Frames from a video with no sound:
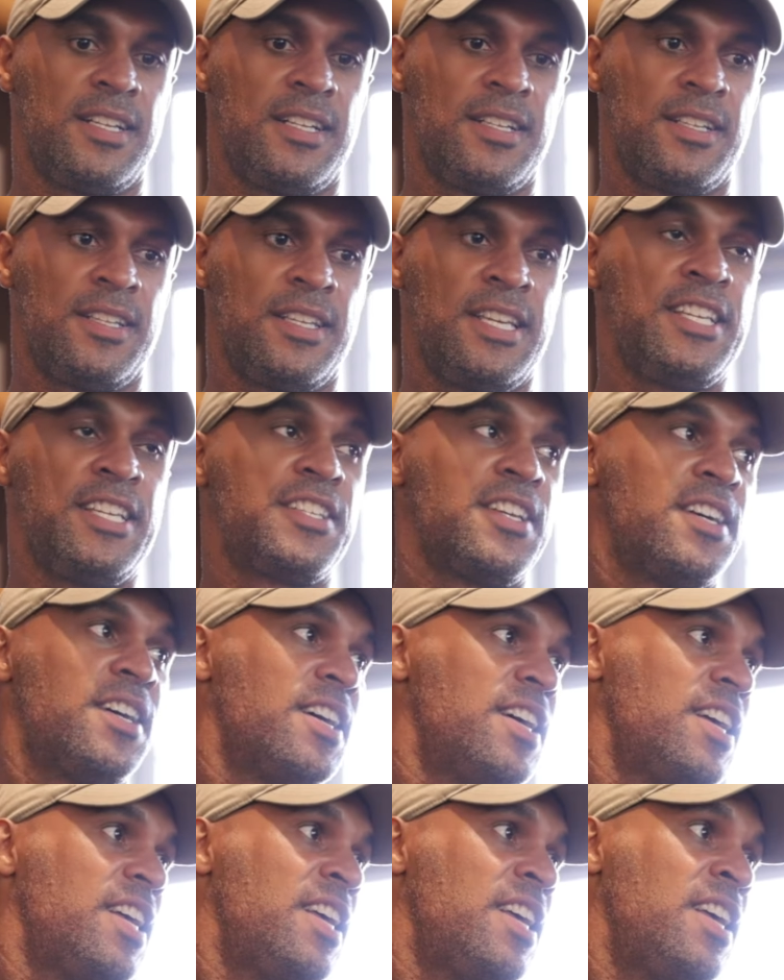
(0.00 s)
He's a
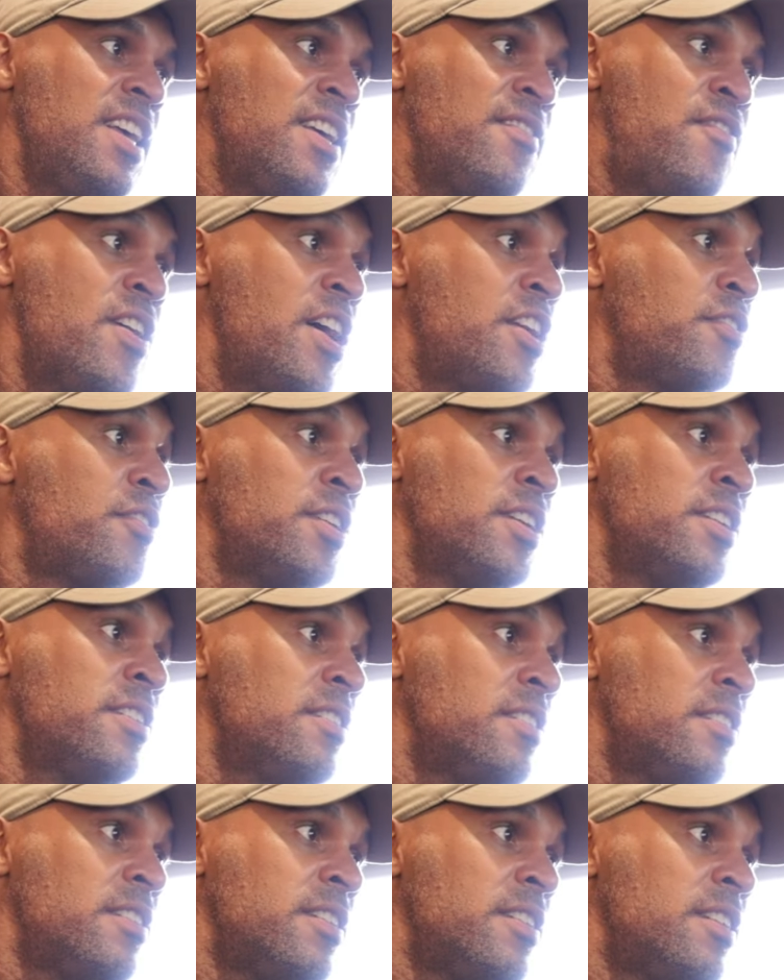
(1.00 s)
veteran,
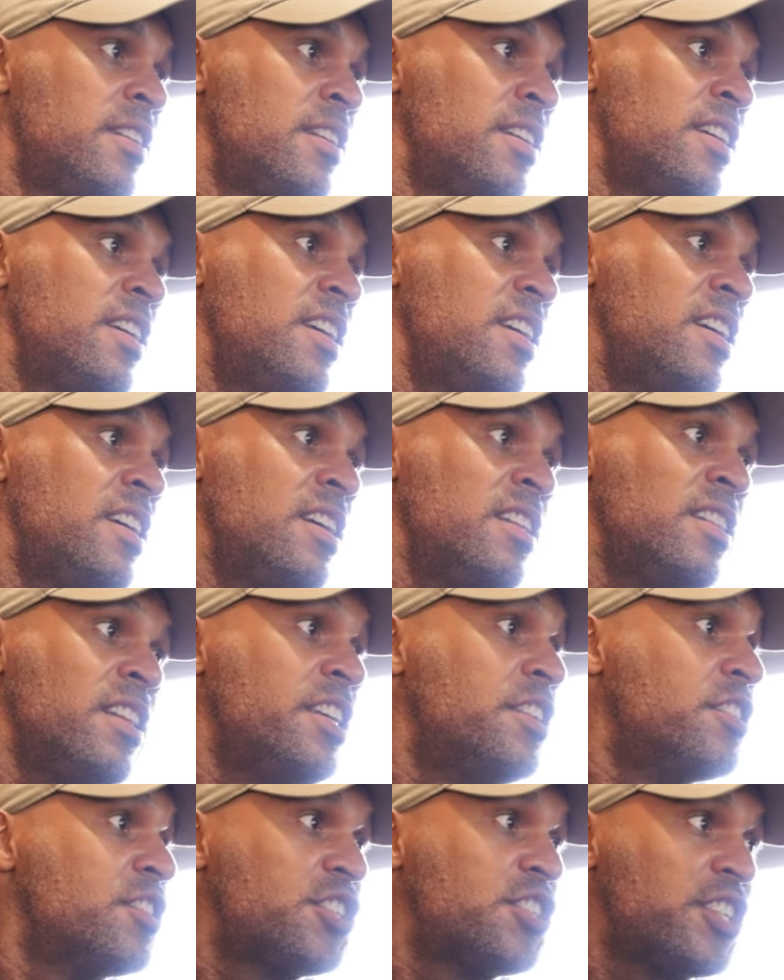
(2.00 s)

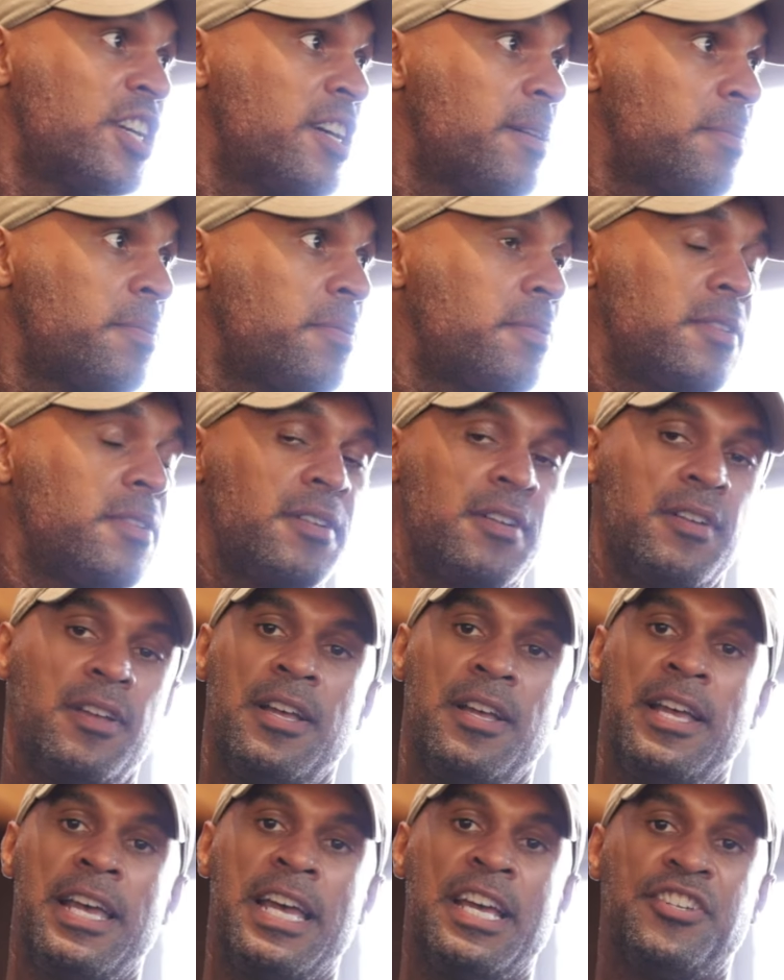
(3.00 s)
leadership,
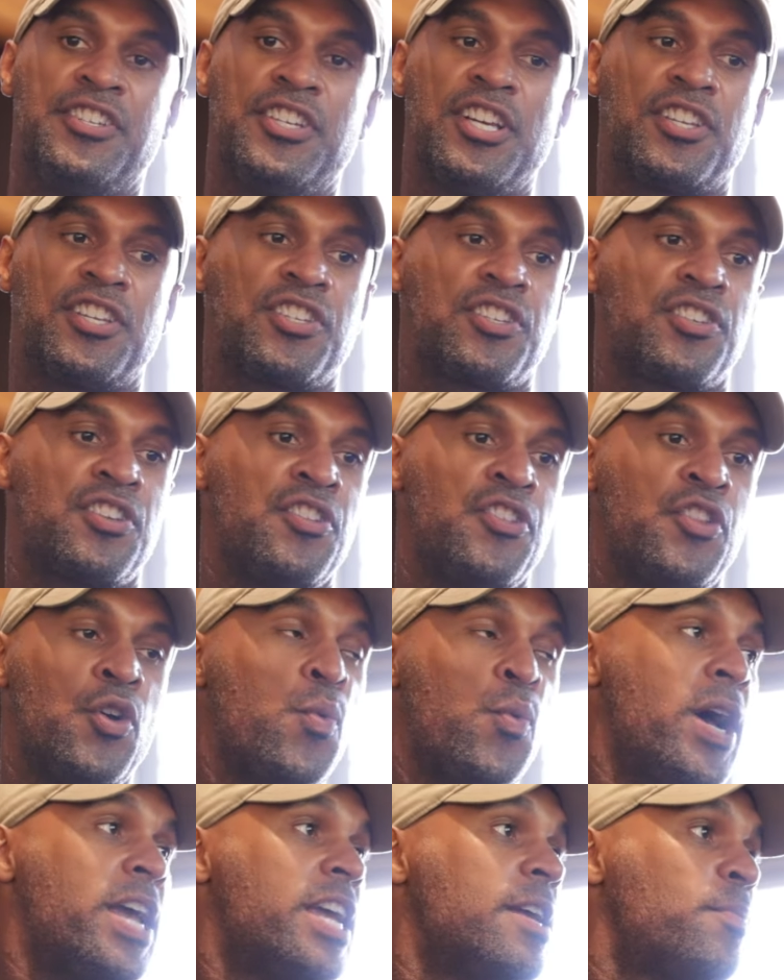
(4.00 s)
and just
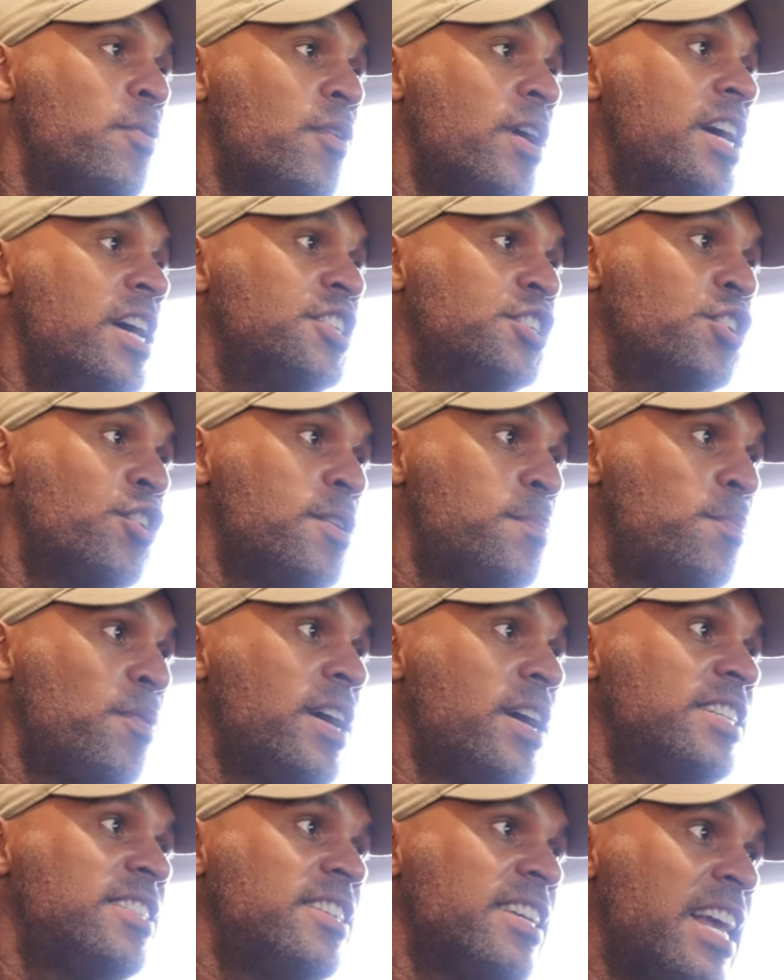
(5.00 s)
the way he plays. So he
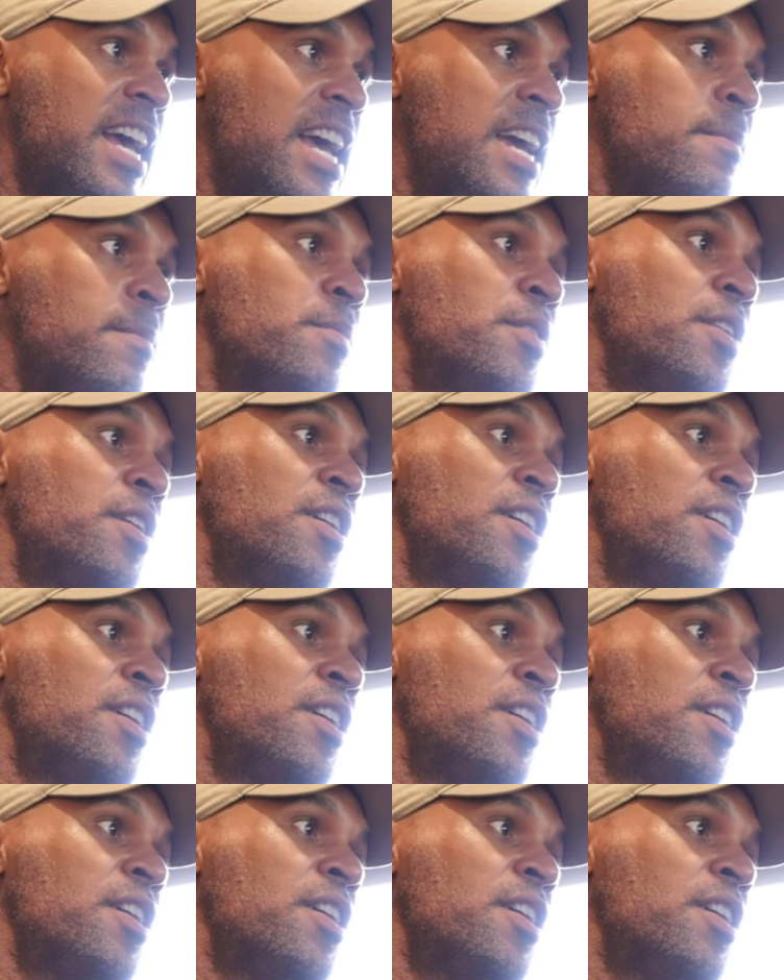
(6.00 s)
plays the game the